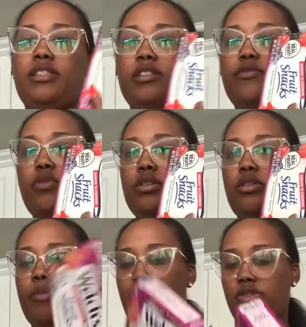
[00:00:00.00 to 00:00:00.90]
There's four little
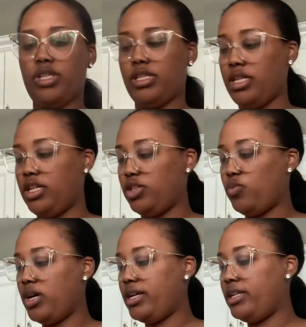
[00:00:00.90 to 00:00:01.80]
pouches in each
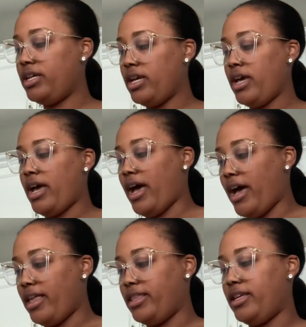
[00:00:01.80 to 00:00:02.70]
one.
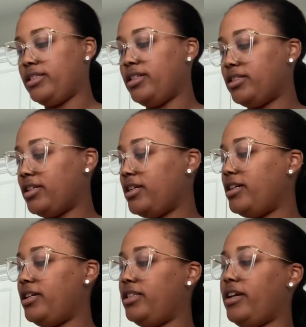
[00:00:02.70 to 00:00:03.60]
These look
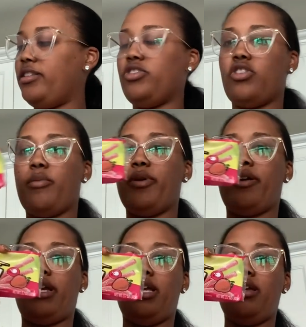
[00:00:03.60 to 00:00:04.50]
good. They're the
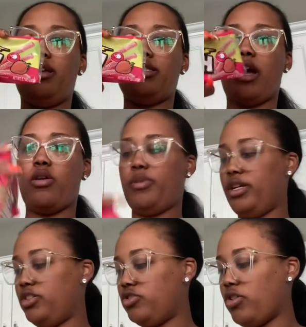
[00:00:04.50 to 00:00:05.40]
strawberry sour
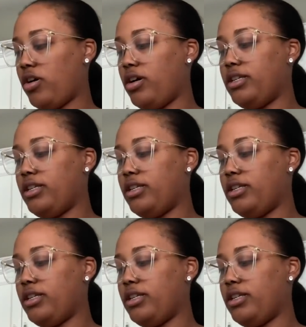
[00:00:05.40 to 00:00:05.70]
punch straws.